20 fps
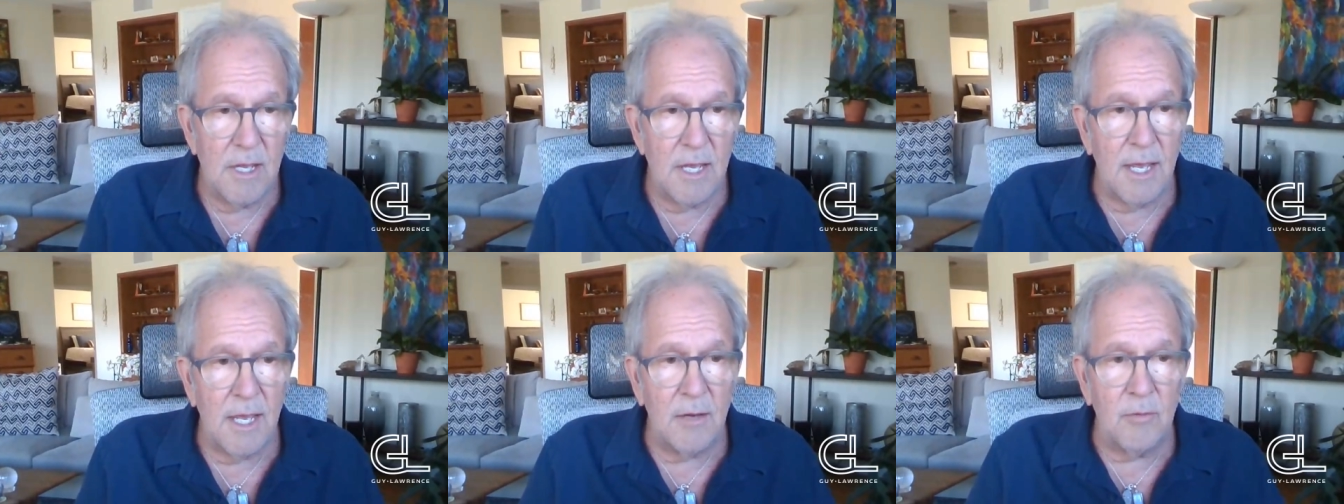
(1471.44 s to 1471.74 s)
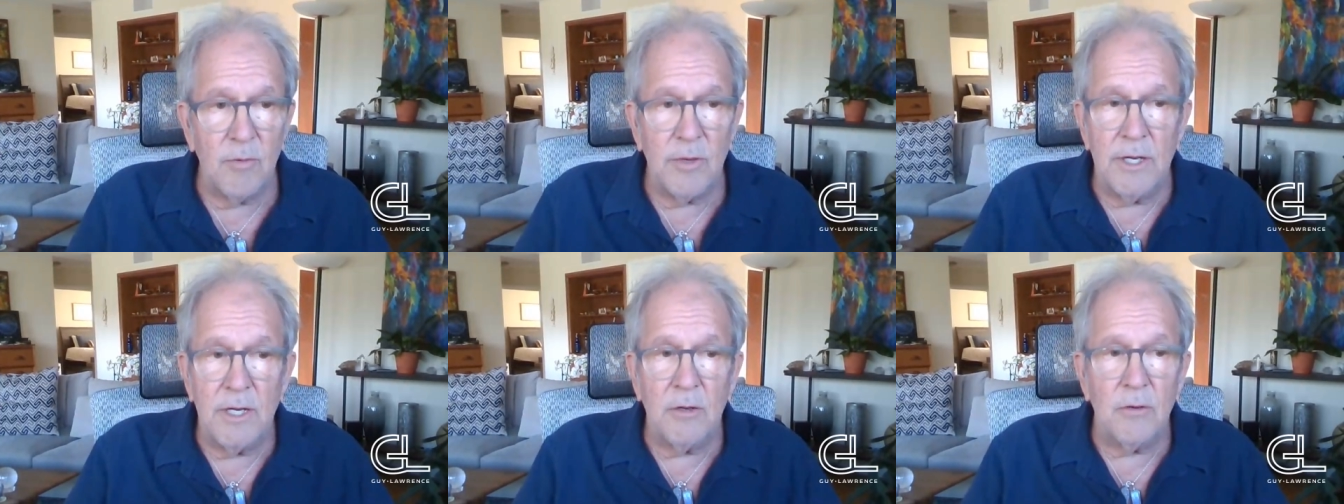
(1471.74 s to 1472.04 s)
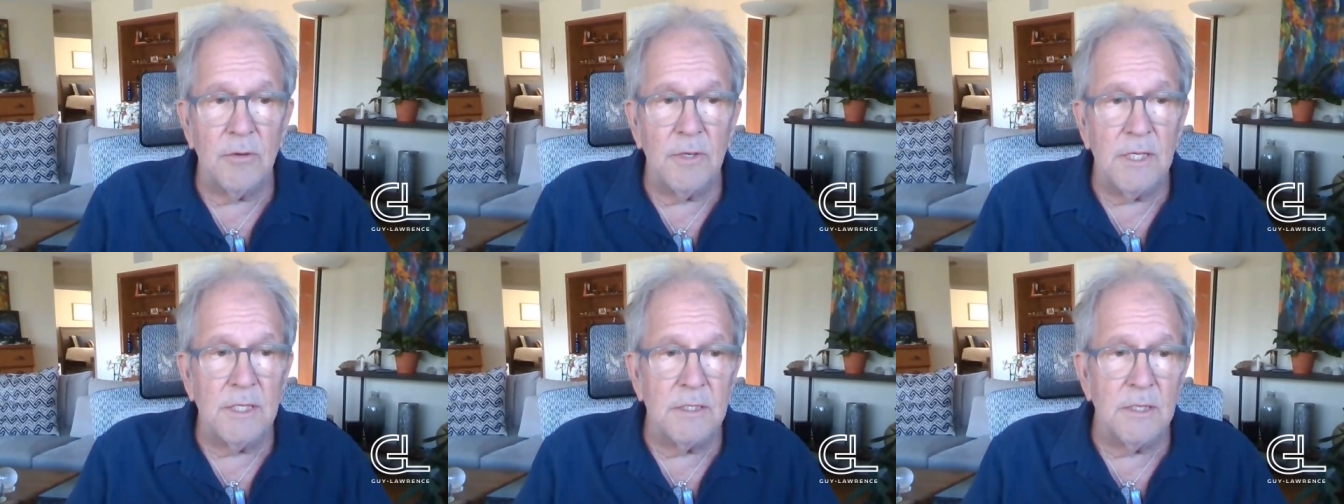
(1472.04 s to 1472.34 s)
And we
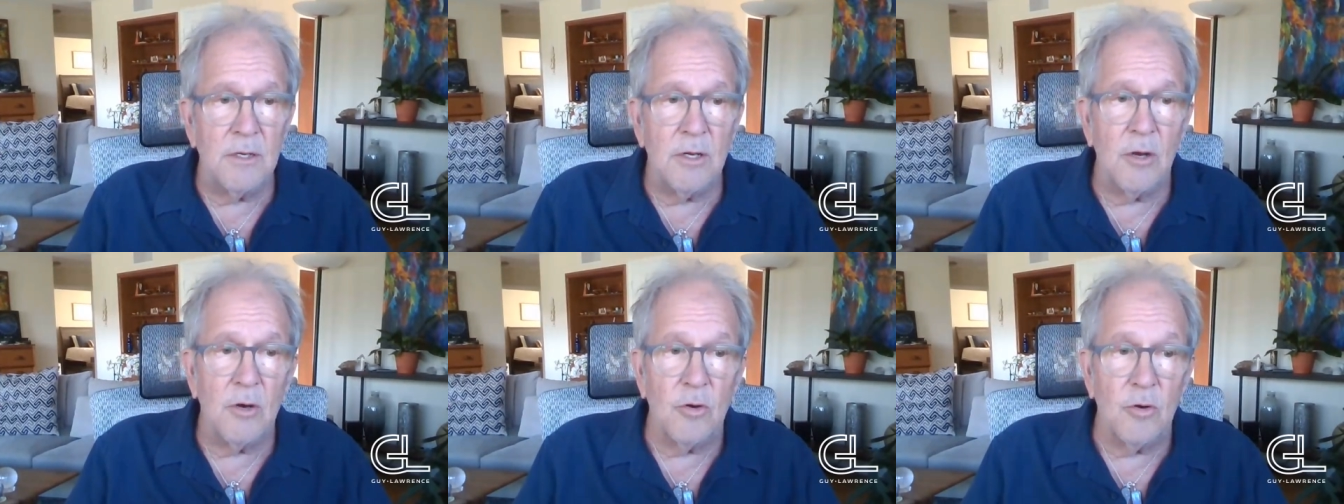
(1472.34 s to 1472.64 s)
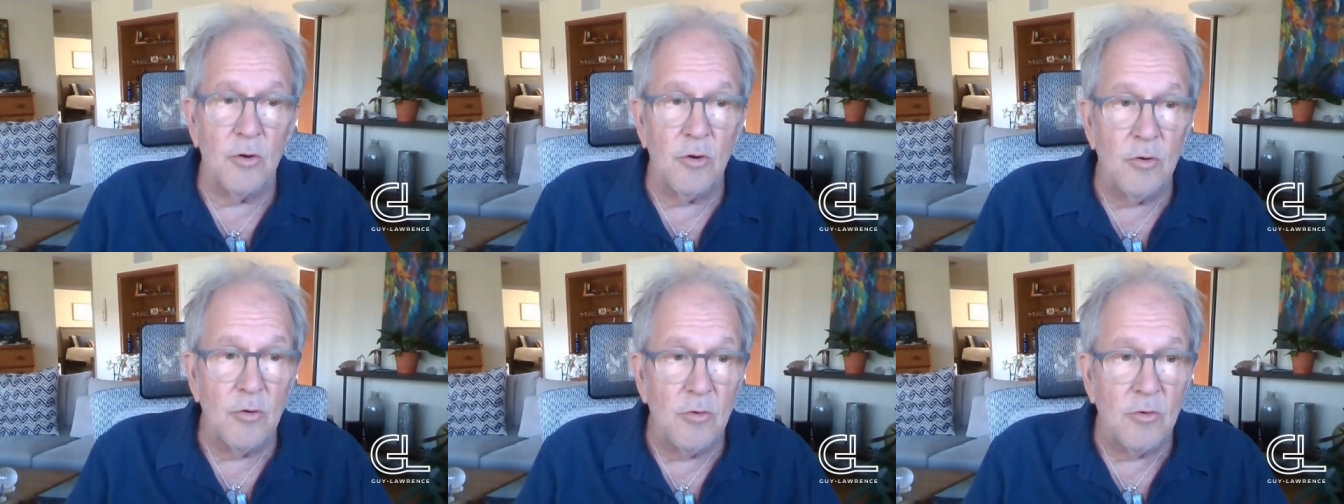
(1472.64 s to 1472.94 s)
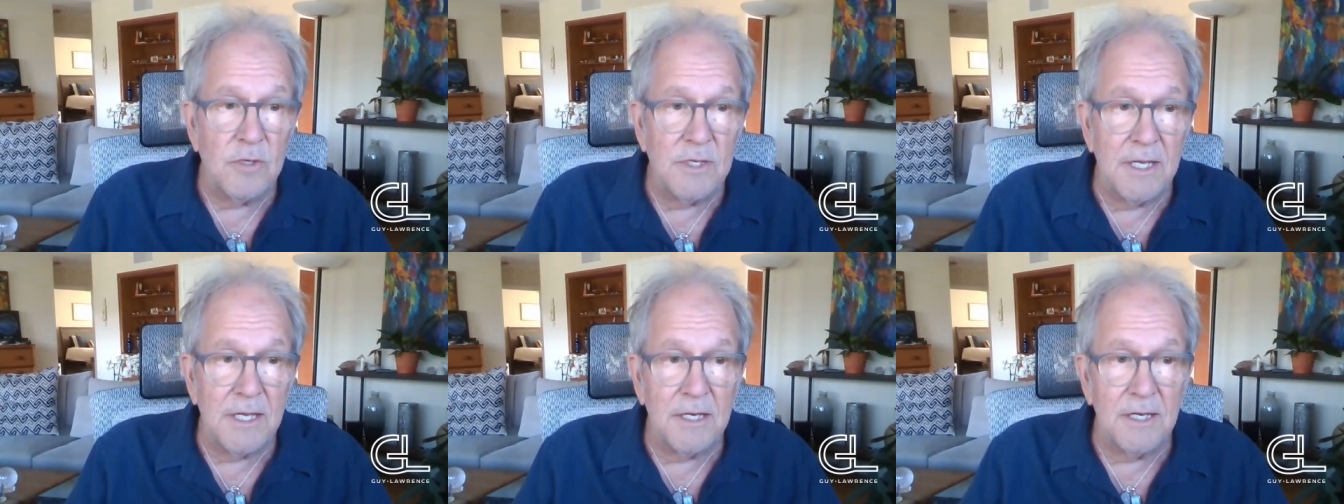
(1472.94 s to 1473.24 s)
don't need to know
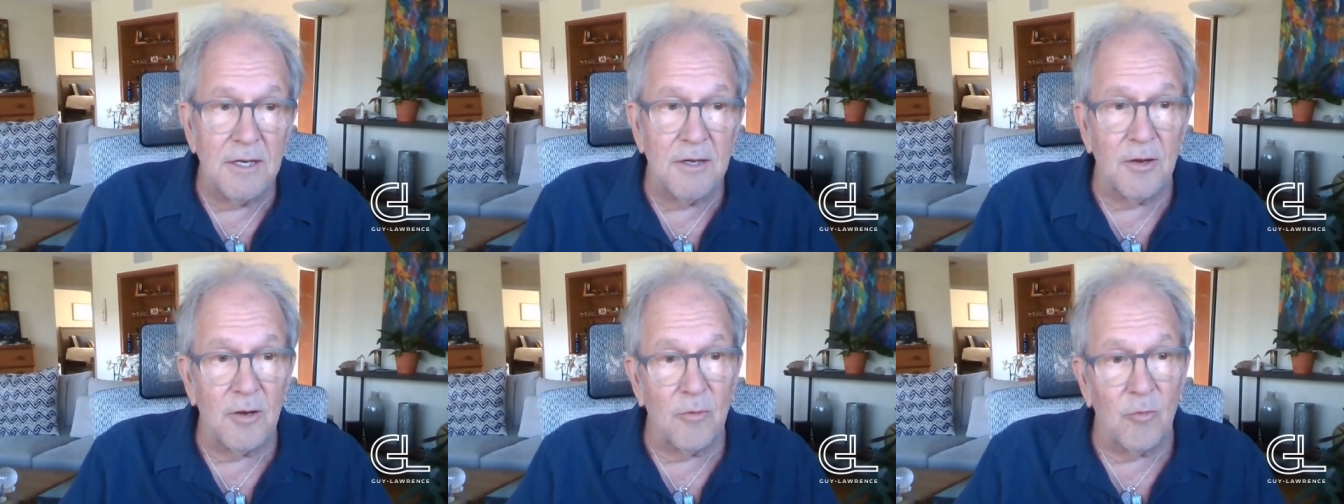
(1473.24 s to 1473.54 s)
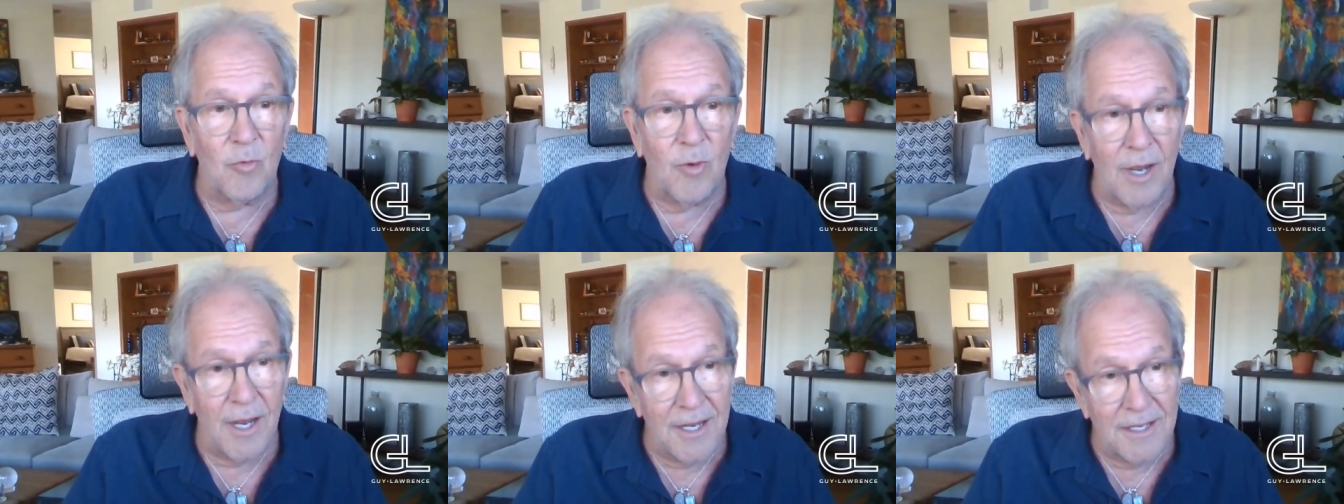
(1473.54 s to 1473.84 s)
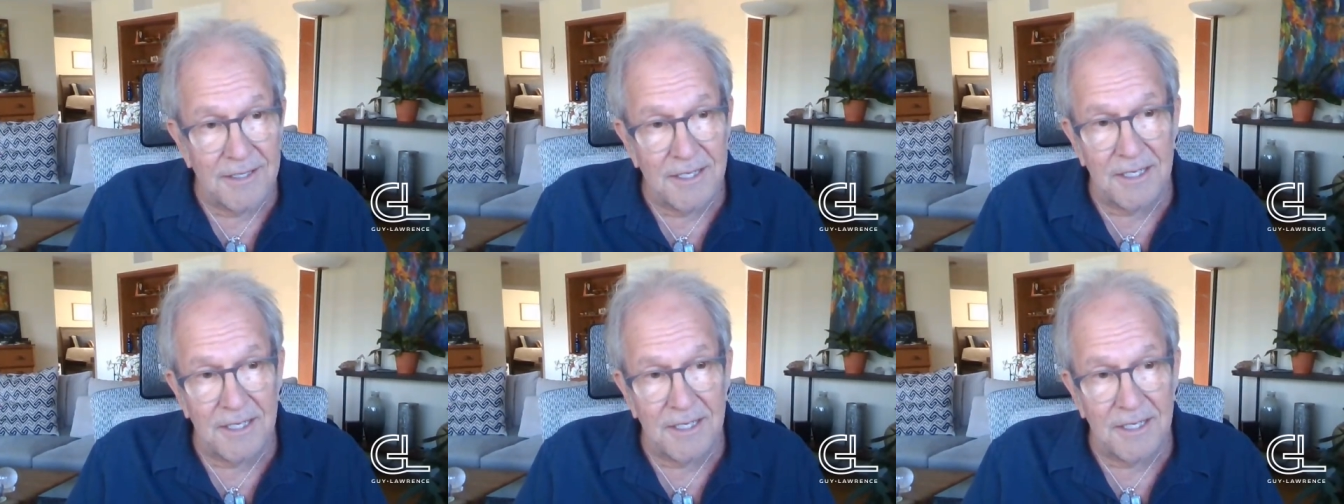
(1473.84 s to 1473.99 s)
who did it or why